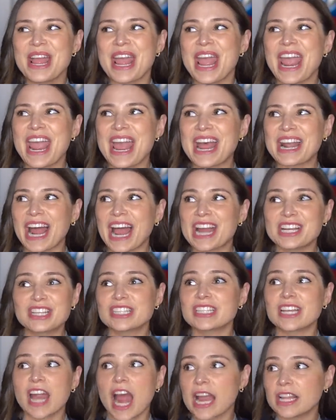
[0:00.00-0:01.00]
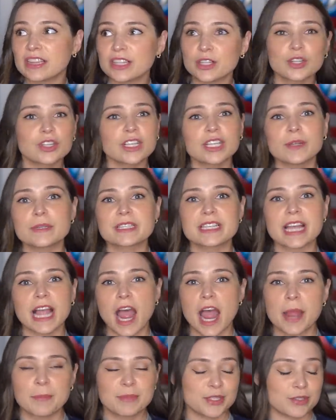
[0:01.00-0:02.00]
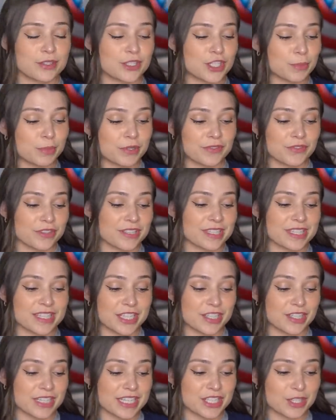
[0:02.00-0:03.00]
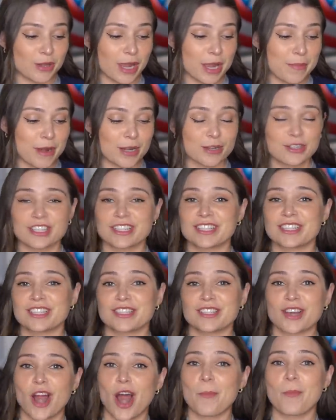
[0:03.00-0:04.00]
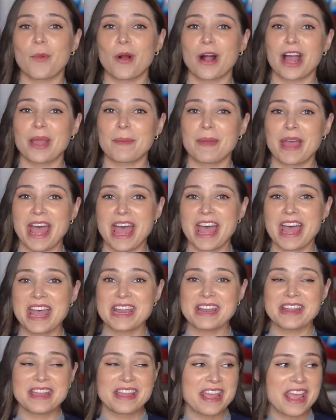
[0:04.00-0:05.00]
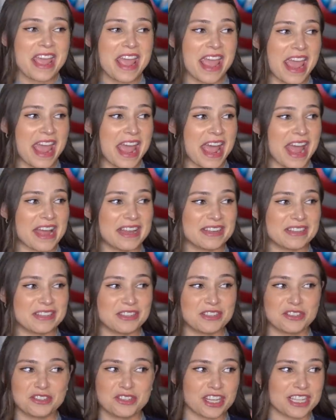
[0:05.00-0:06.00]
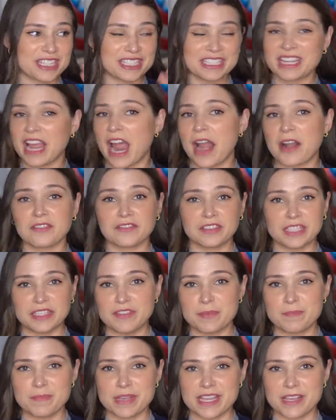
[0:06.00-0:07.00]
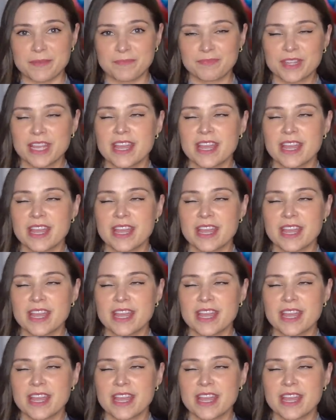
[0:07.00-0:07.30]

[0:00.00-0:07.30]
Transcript: And I literally was like, I'm too stupid for this series, so I better just stop while I'm ahead and just kind of leave it be.